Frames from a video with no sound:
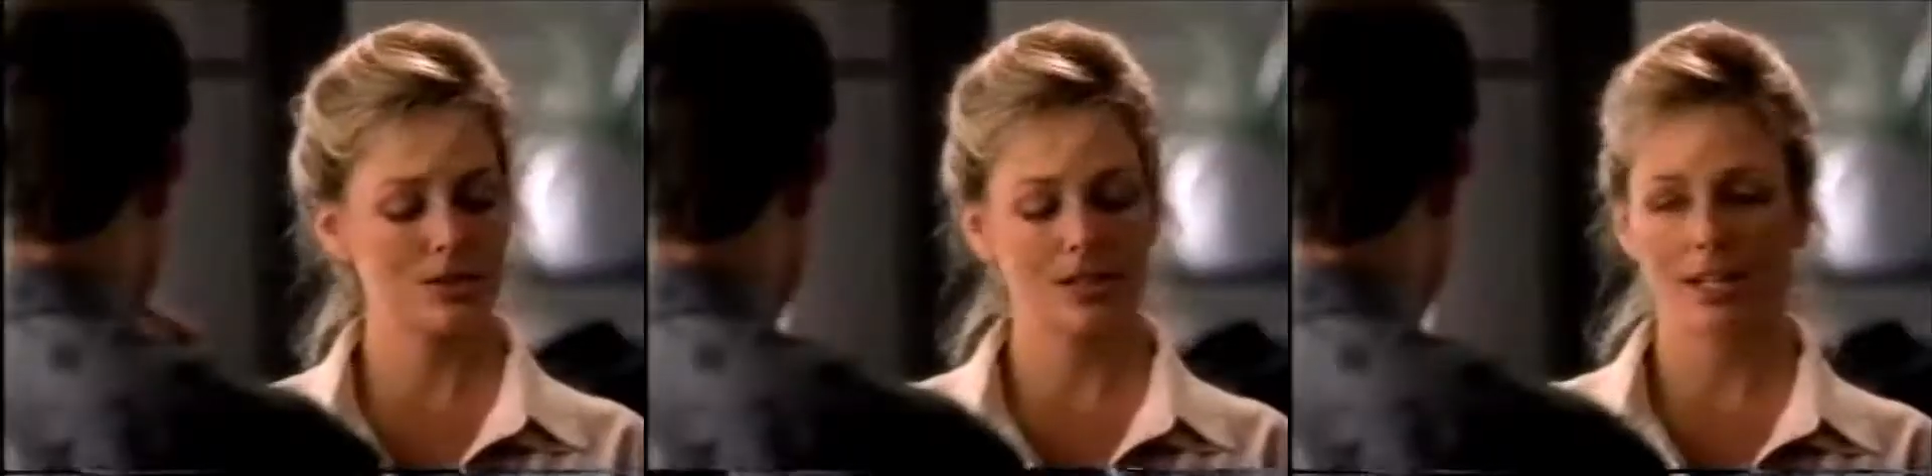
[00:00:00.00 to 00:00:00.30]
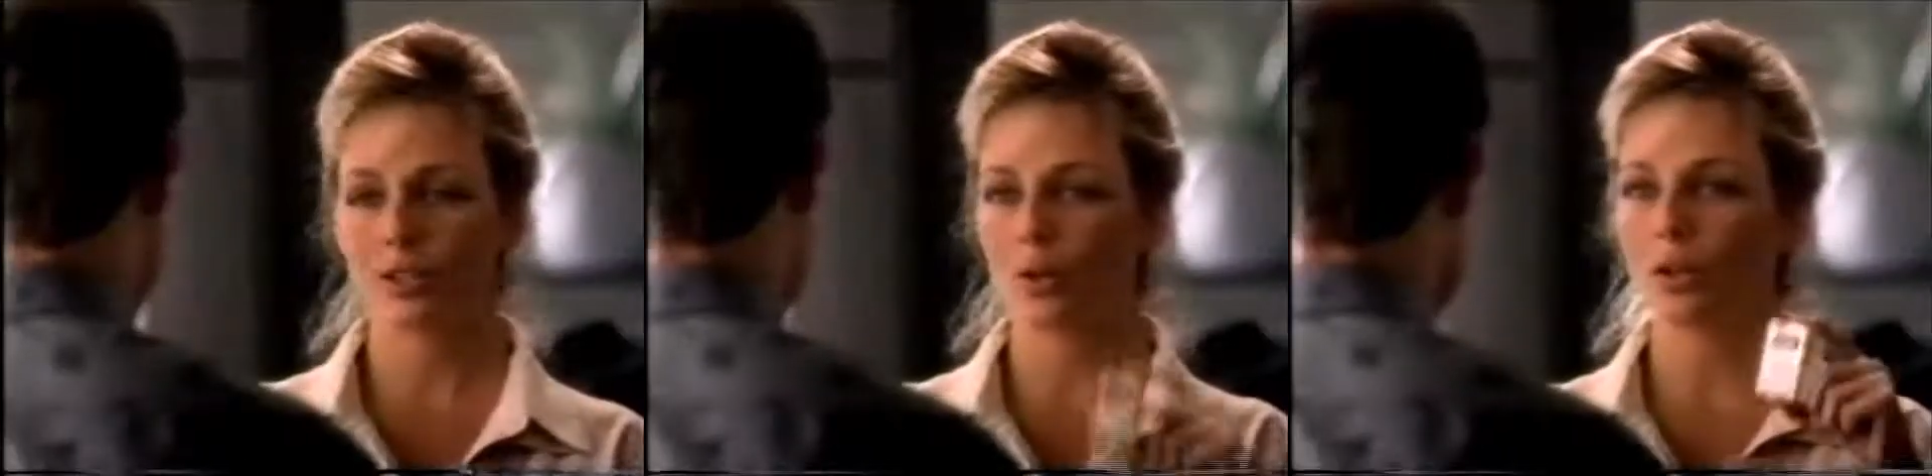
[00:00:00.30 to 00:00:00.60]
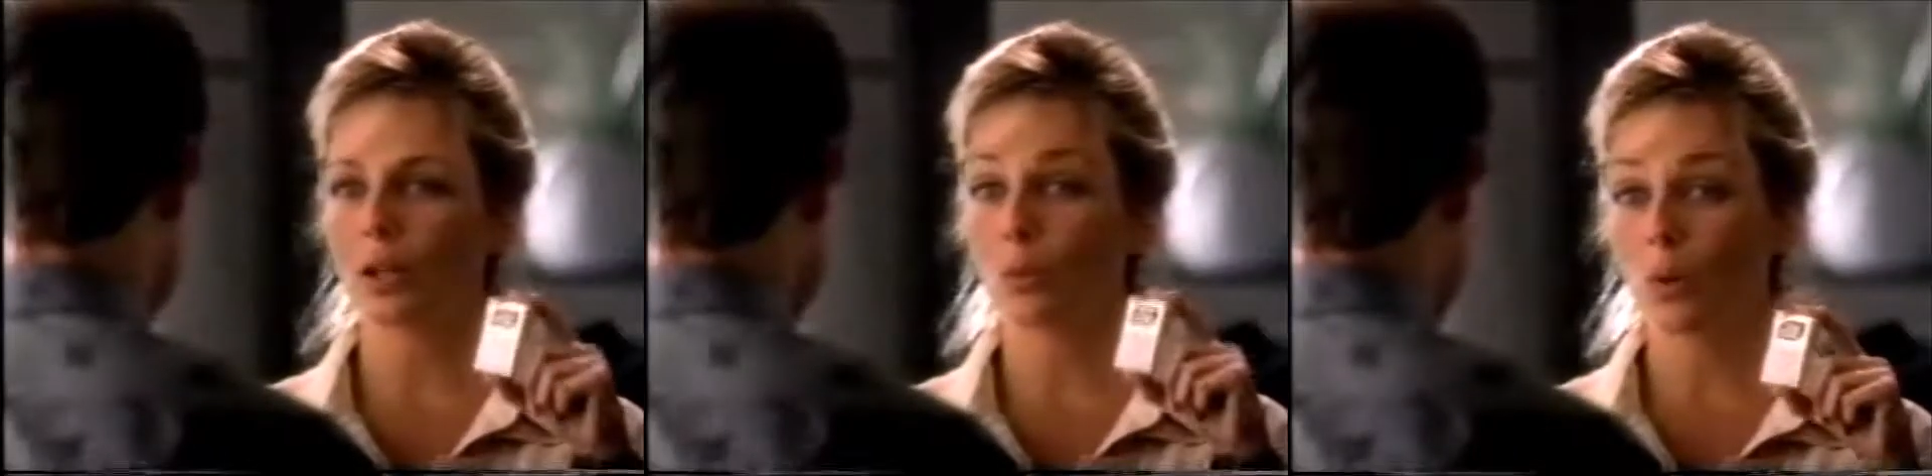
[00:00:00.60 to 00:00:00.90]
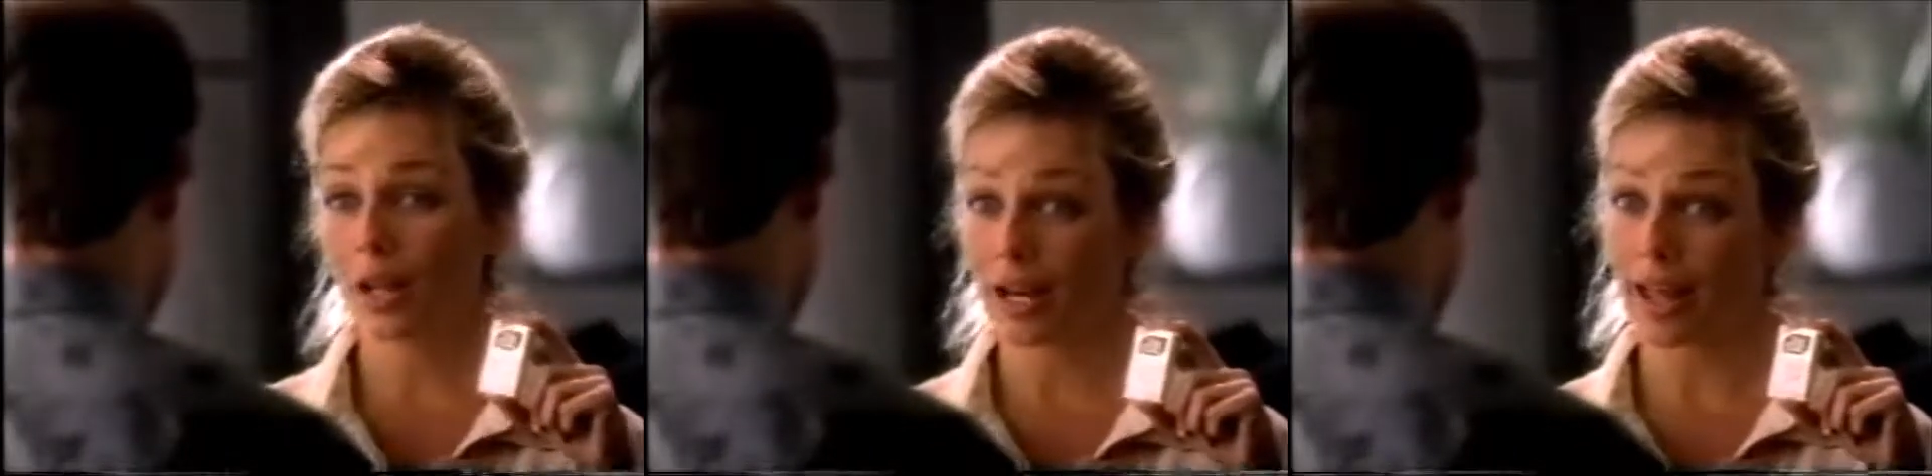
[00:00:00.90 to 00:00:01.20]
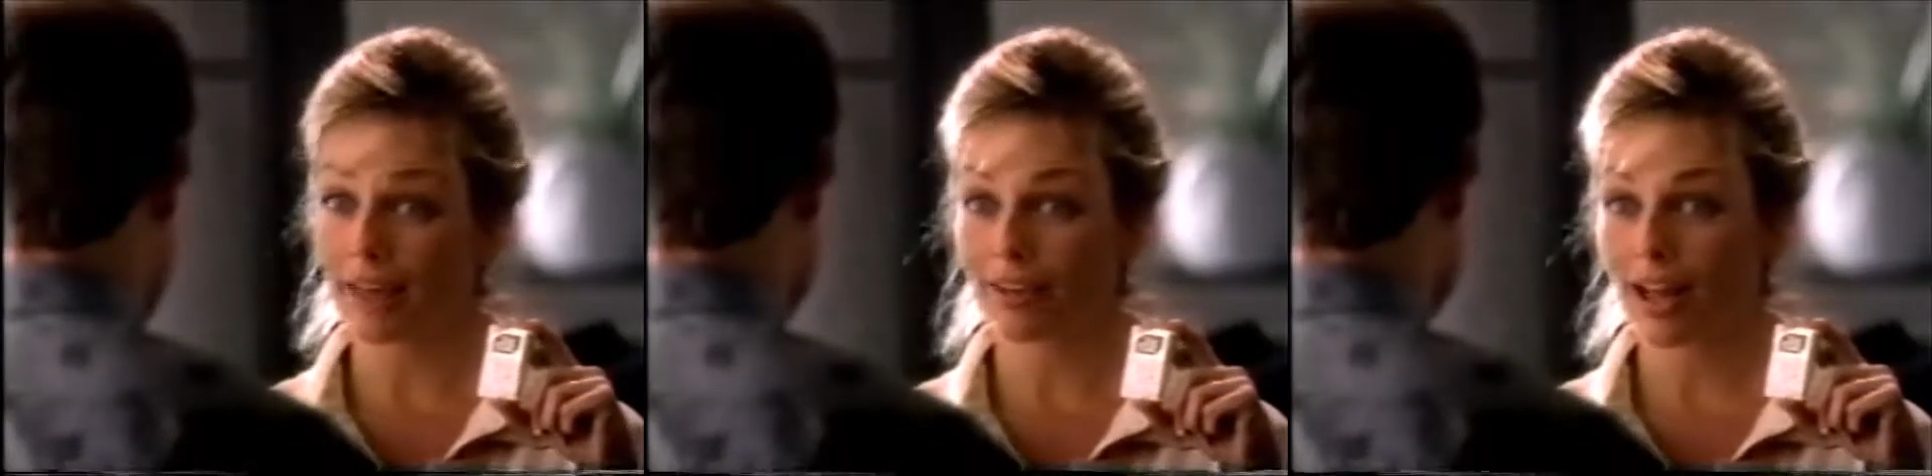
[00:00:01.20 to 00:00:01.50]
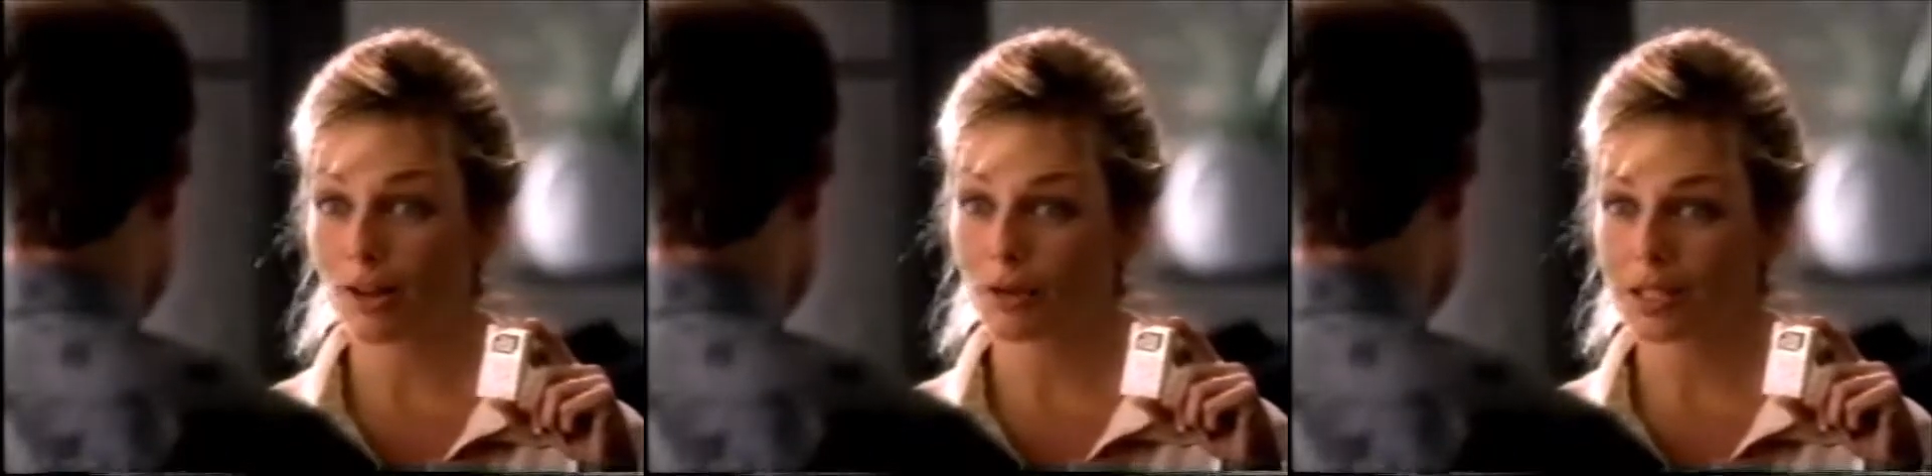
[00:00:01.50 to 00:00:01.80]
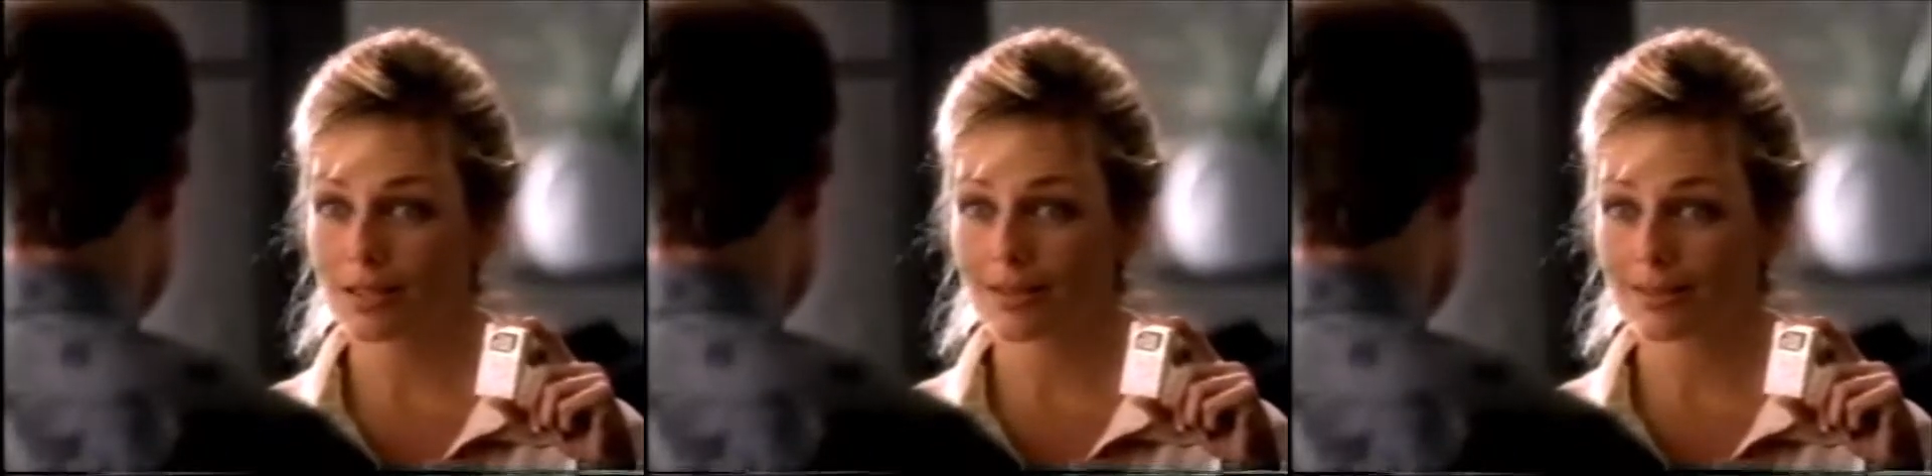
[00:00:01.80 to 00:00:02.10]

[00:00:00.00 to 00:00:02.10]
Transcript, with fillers: Certs, and it's only one and a half calories.